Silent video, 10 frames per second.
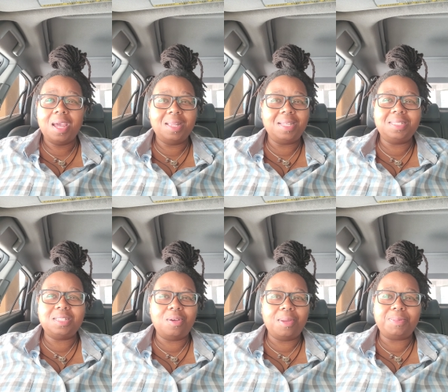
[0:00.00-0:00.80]
I think it's
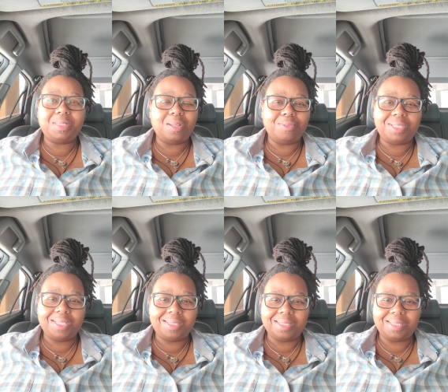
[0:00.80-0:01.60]
on episode
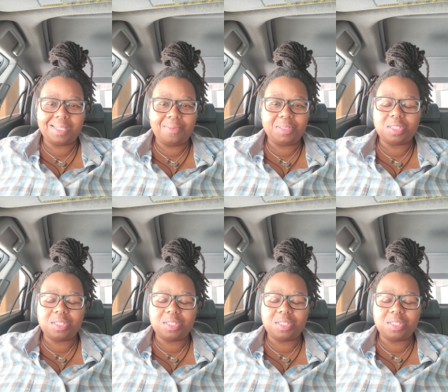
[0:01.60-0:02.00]
six or seven,